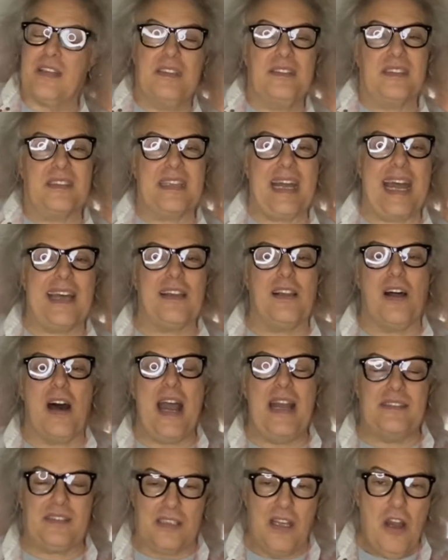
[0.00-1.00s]
on
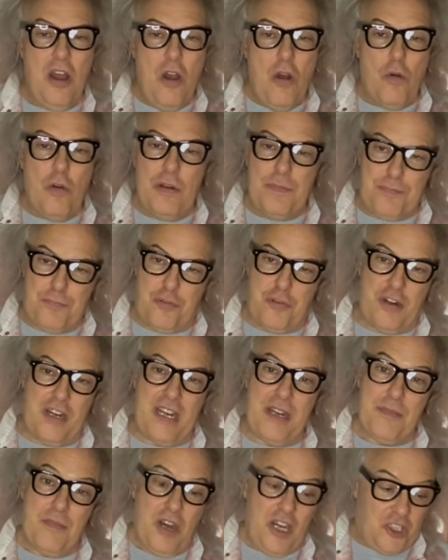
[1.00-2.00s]
satellites would
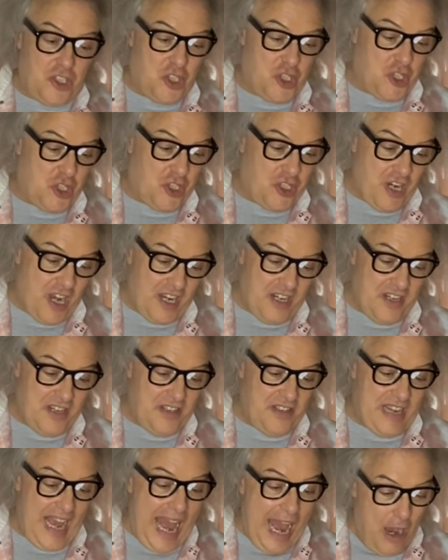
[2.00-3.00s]
pretty much
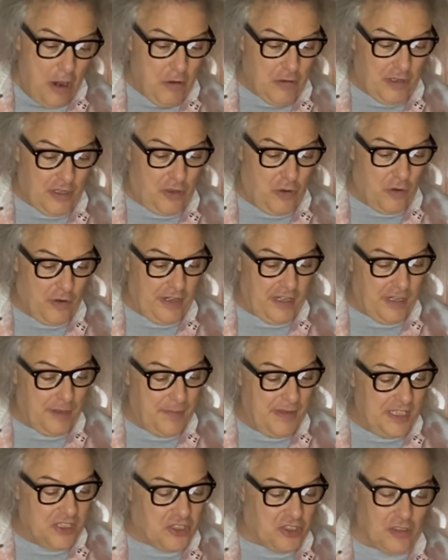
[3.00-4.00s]
shut down, according to
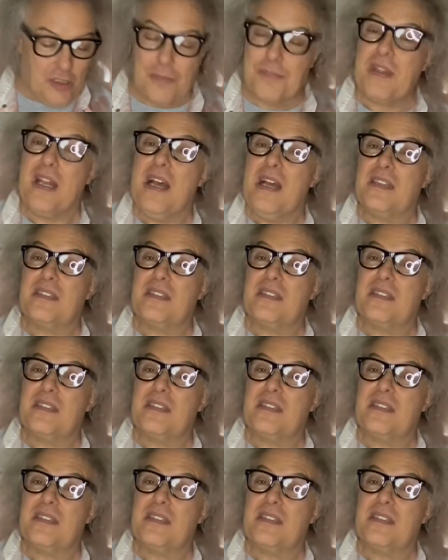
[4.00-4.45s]
Mitchell,